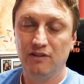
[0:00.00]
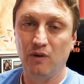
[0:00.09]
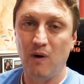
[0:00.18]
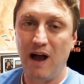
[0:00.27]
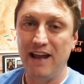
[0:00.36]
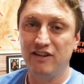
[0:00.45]

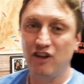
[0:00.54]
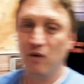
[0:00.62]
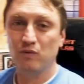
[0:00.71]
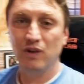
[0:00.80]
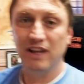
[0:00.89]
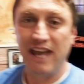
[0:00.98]
So I
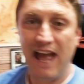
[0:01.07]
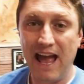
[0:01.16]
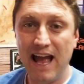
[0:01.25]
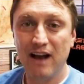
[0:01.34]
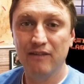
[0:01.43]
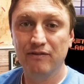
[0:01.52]
don't really
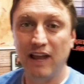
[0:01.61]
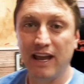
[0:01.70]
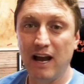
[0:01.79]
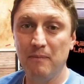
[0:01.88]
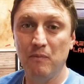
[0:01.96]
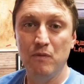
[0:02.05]
have,
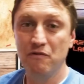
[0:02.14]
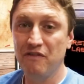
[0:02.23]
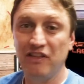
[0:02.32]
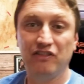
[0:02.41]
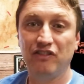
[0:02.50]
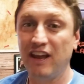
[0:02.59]
like, I'm
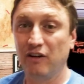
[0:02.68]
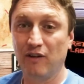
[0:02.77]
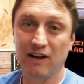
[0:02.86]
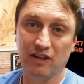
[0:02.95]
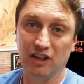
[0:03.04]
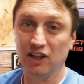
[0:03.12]
moving this thing
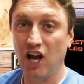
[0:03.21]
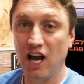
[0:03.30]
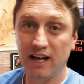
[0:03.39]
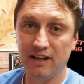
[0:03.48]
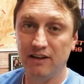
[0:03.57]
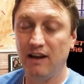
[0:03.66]
around a
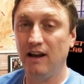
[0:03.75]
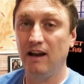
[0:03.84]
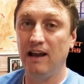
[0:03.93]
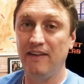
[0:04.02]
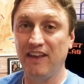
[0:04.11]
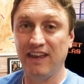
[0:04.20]
lot
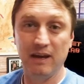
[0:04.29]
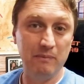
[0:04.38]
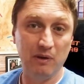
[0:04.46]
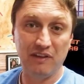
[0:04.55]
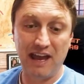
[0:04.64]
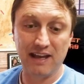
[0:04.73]
and the
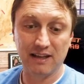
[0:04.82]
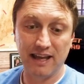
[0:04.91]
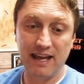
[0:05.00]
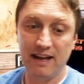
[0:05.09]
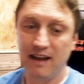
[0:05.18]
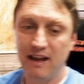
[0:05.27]
gimbal's
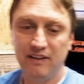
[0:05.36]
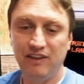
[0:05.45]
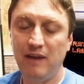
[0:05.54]
handling it.